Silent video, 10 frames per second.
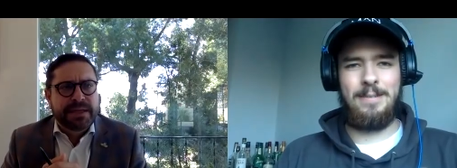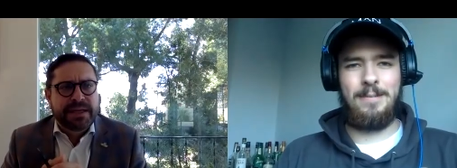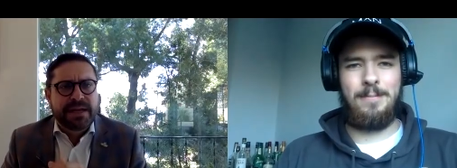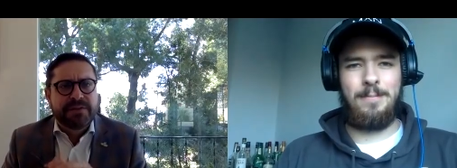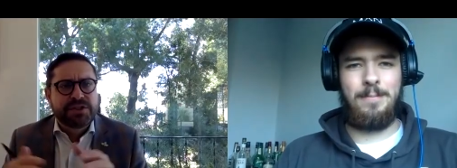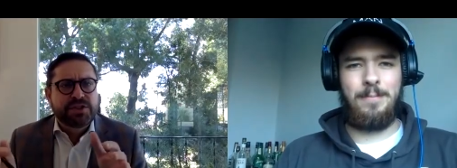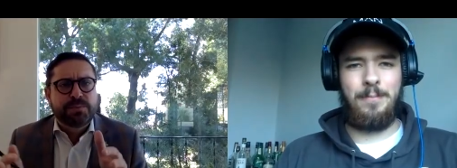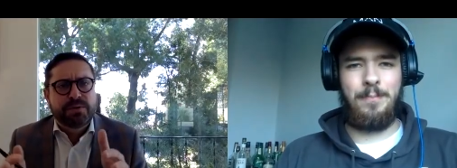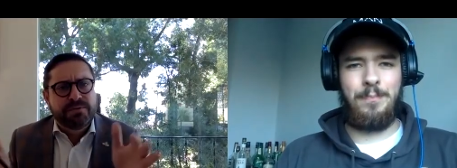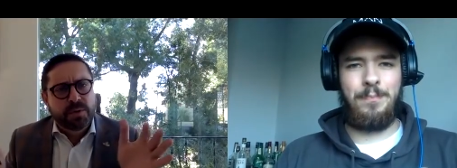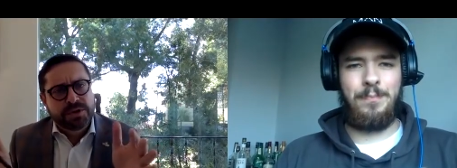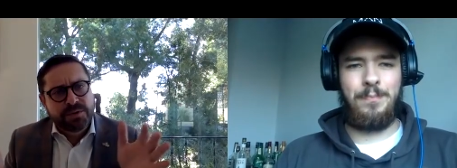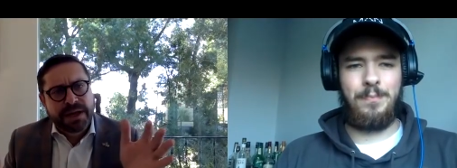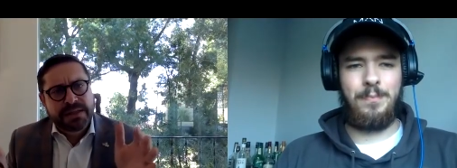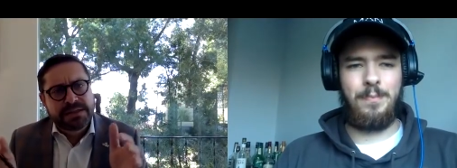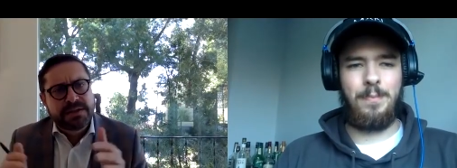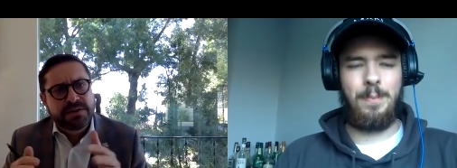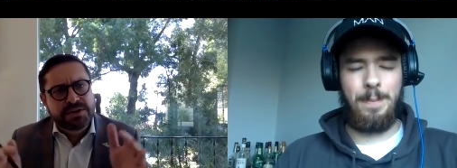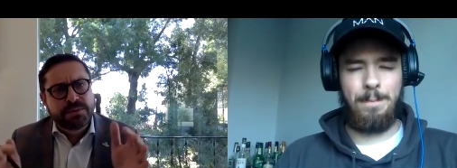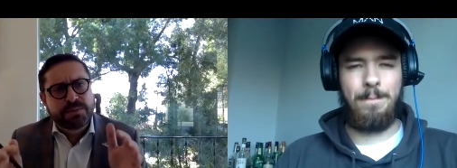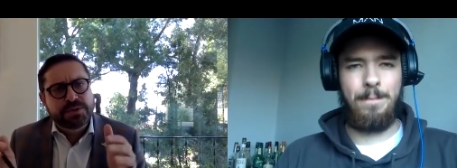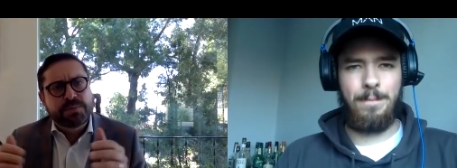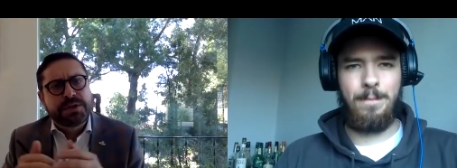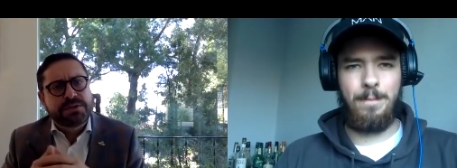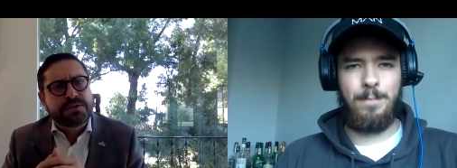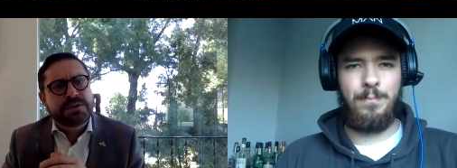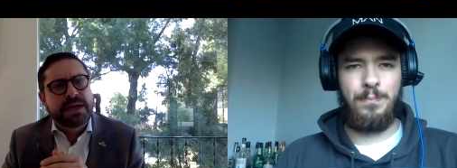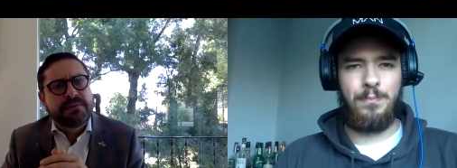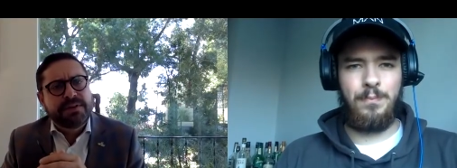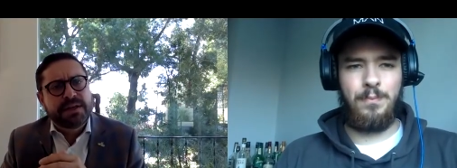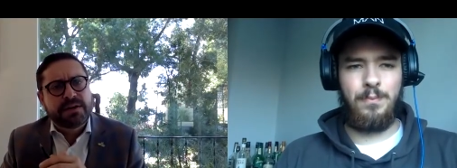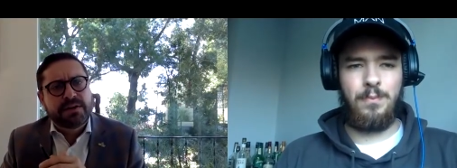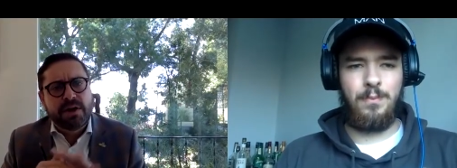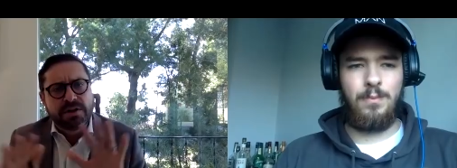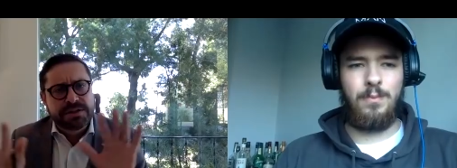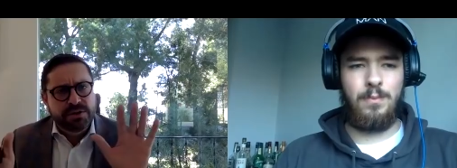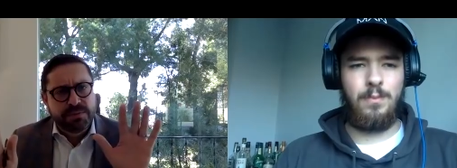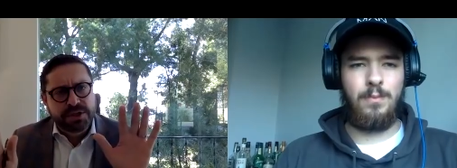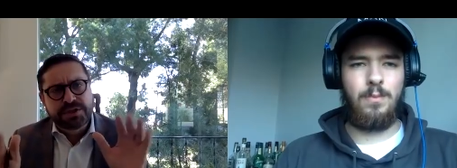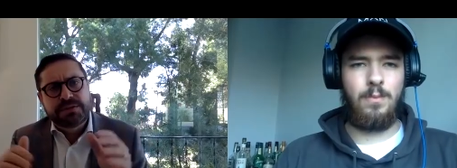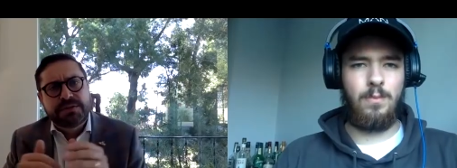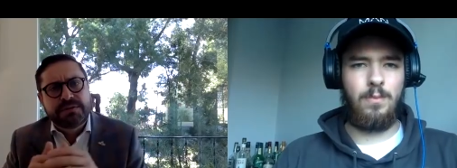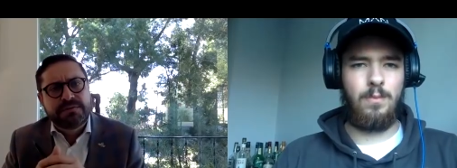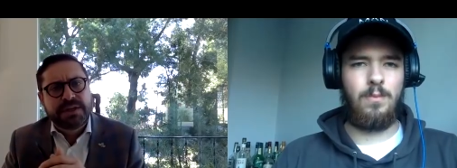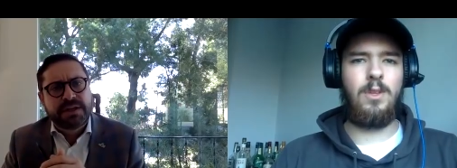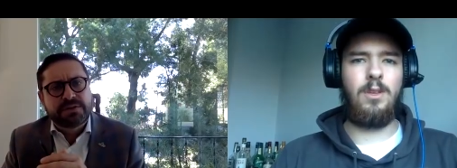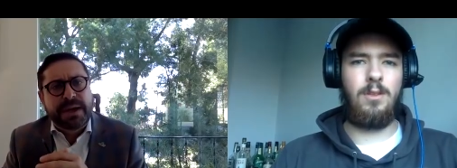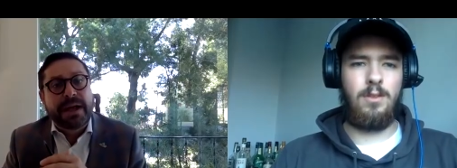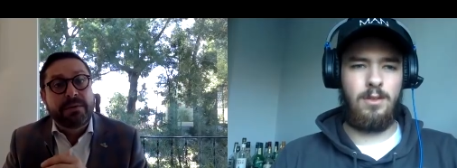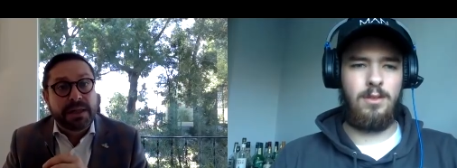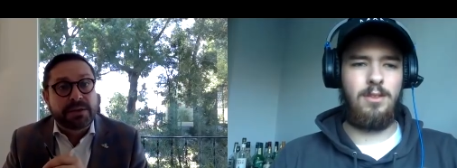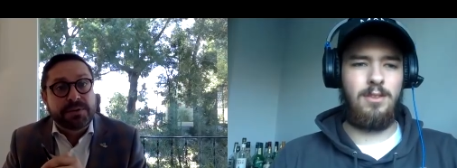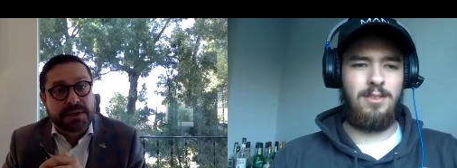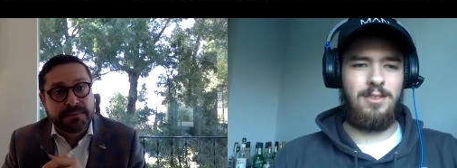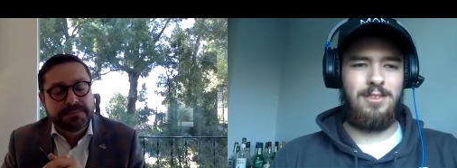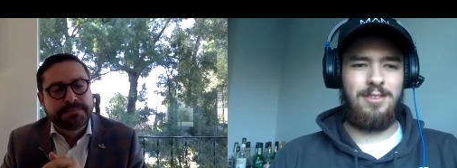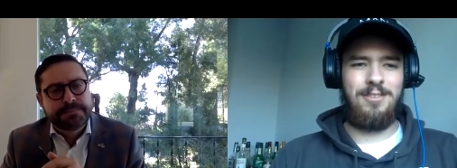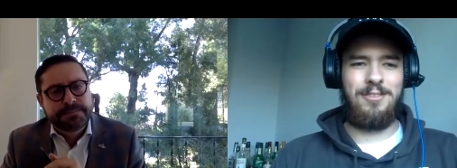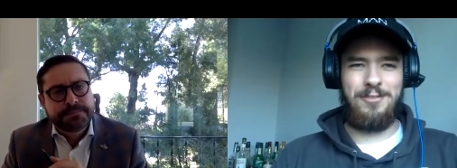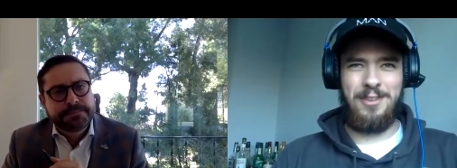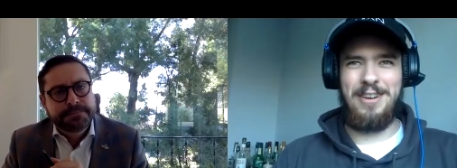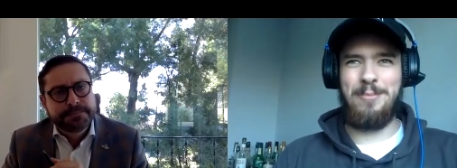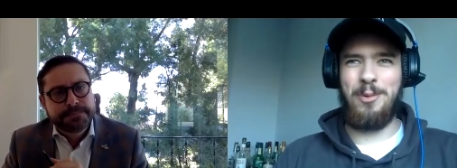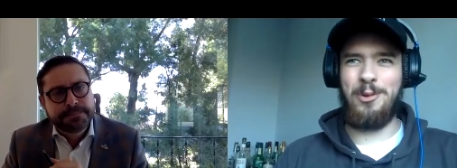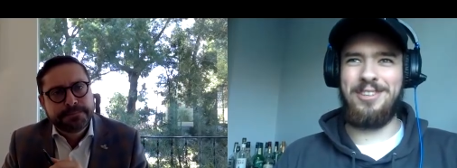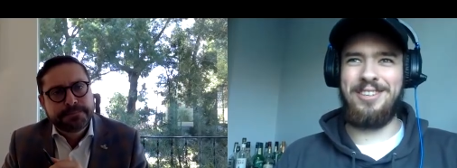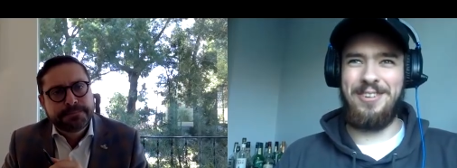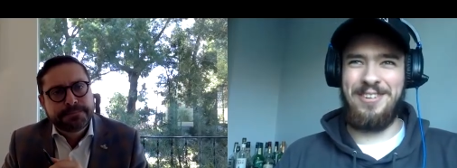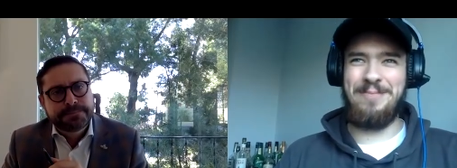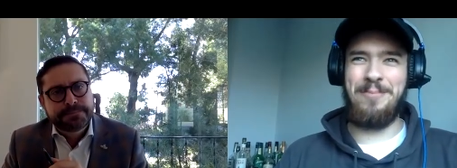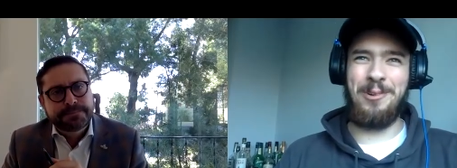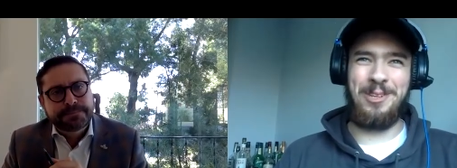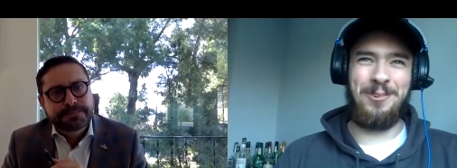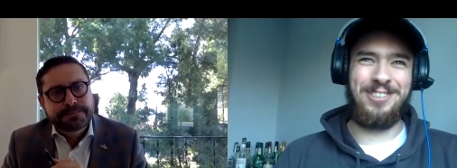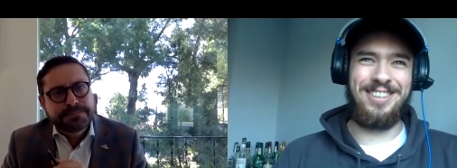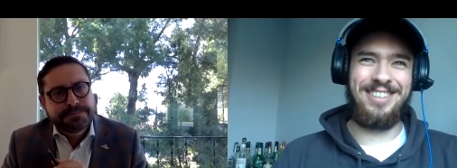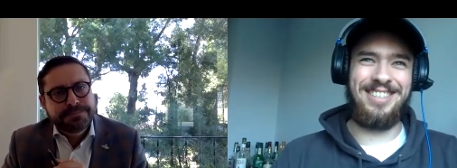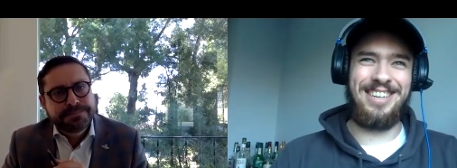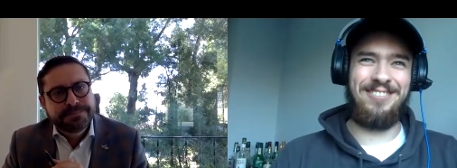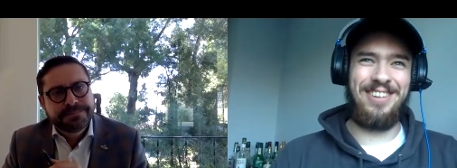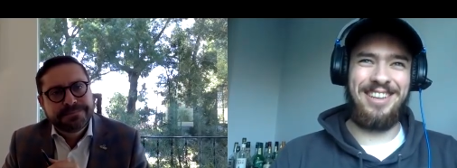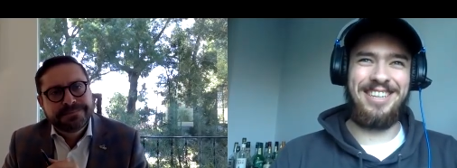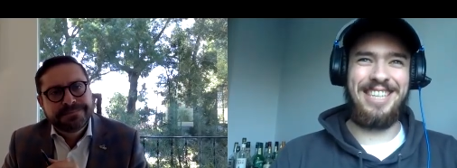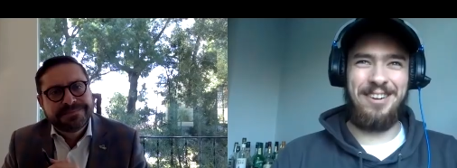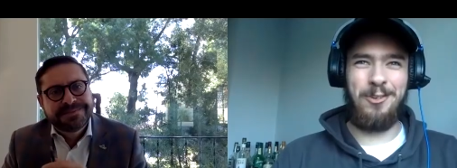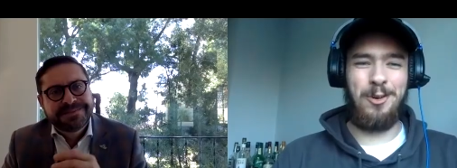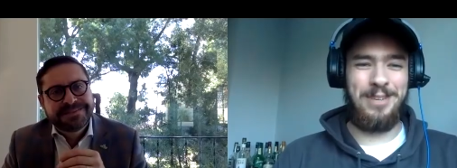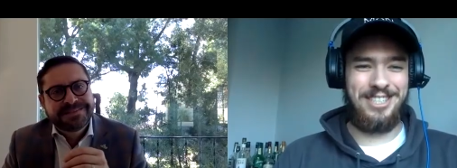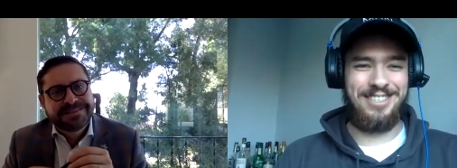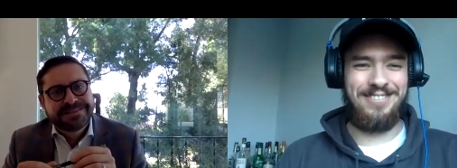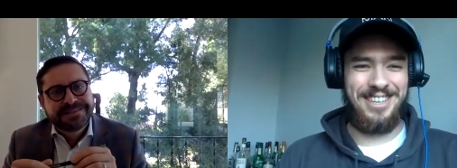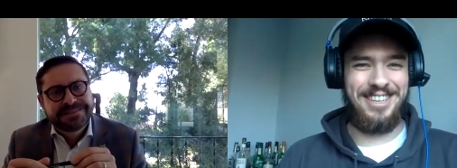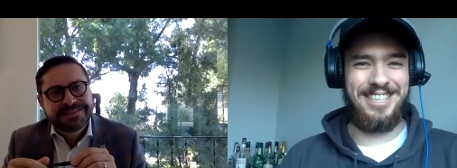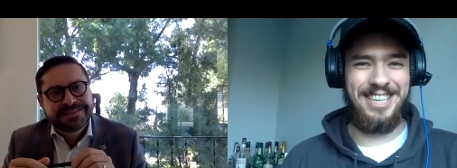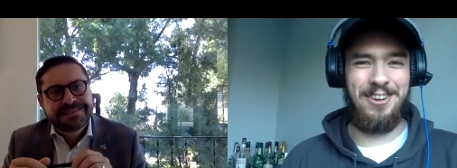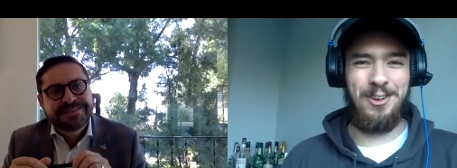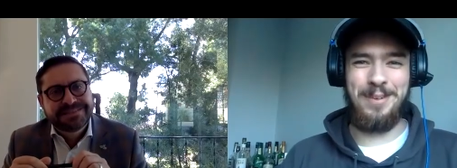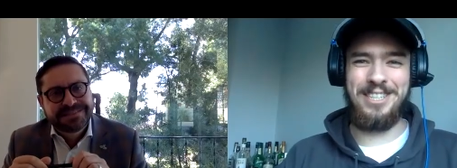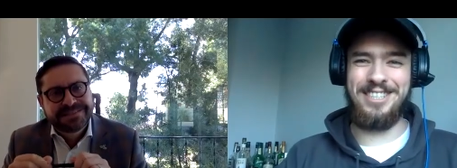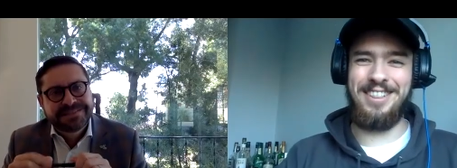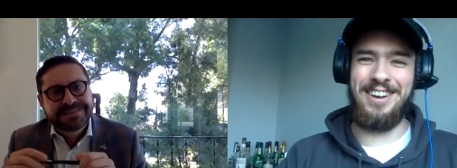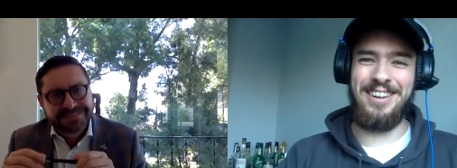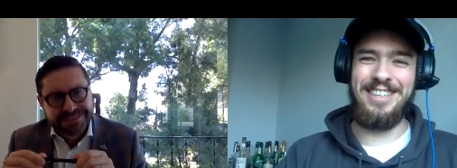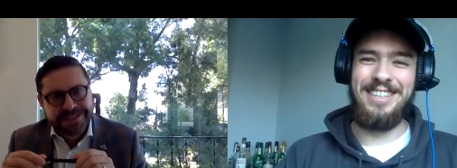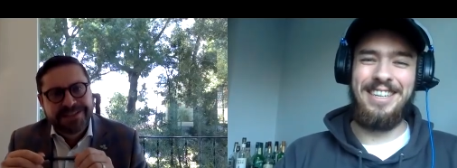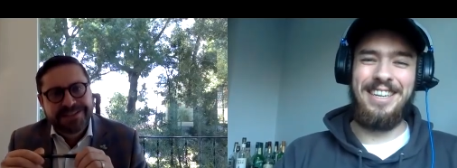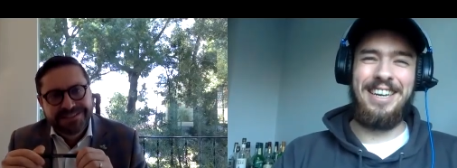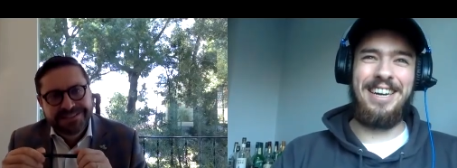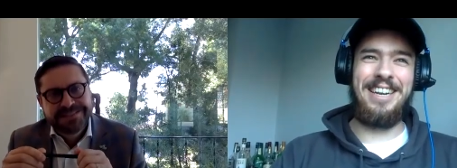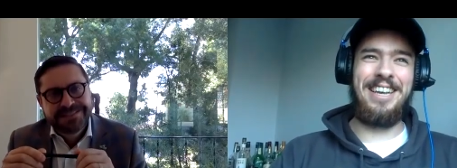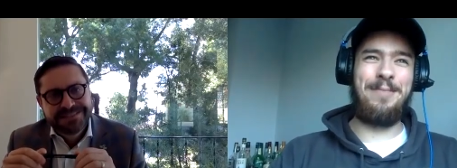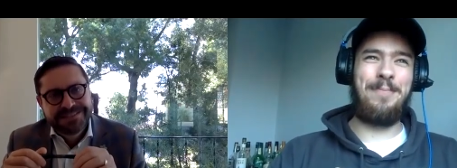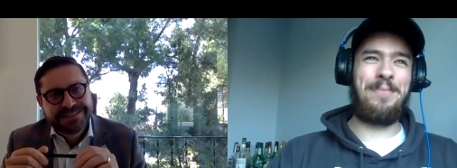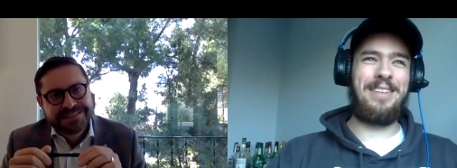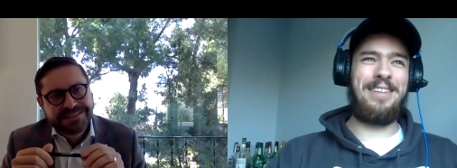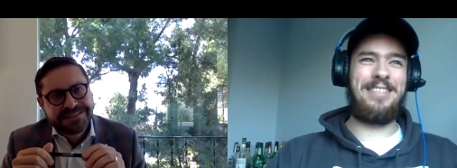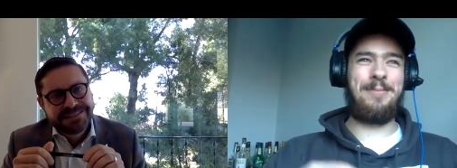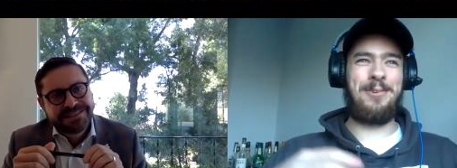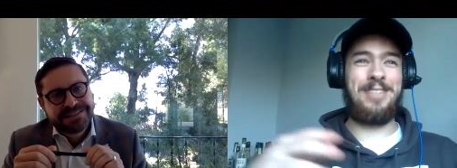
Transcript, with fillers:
Speaker 1: kind of a super Ford Transit or a super Sprinter type vehicle, all zero emission vehicles, battery electric.
Speaker 2: Very important. Very important to us on the channel. We like zero emission. We like zero emission a lot. And um, I suppose